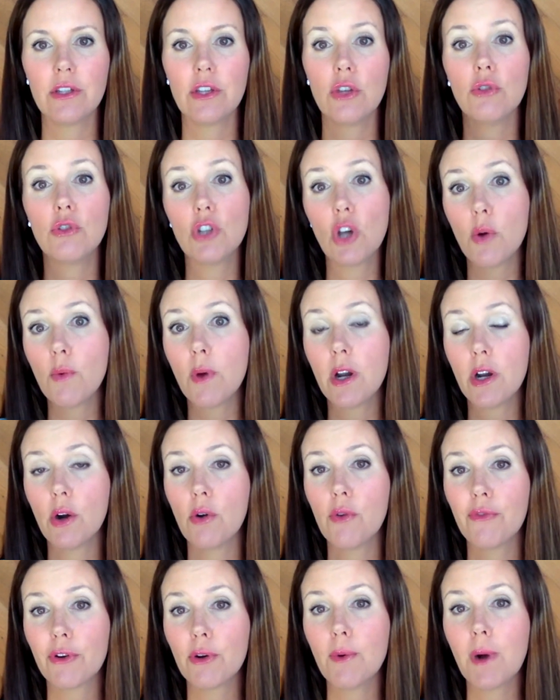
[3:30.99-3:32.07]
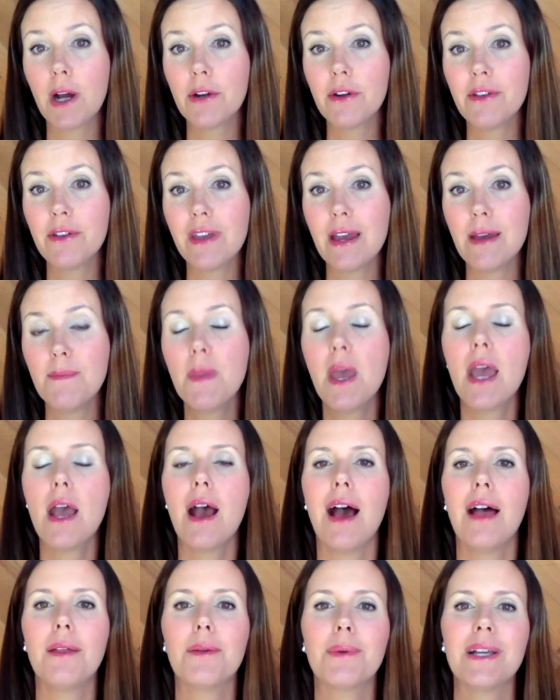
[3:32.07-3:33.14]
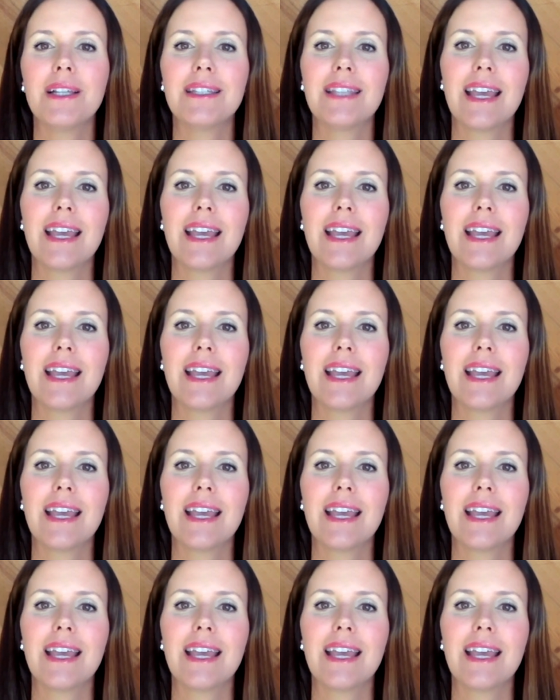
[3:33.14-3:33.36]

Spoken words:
You don't want to overwater them, otherwise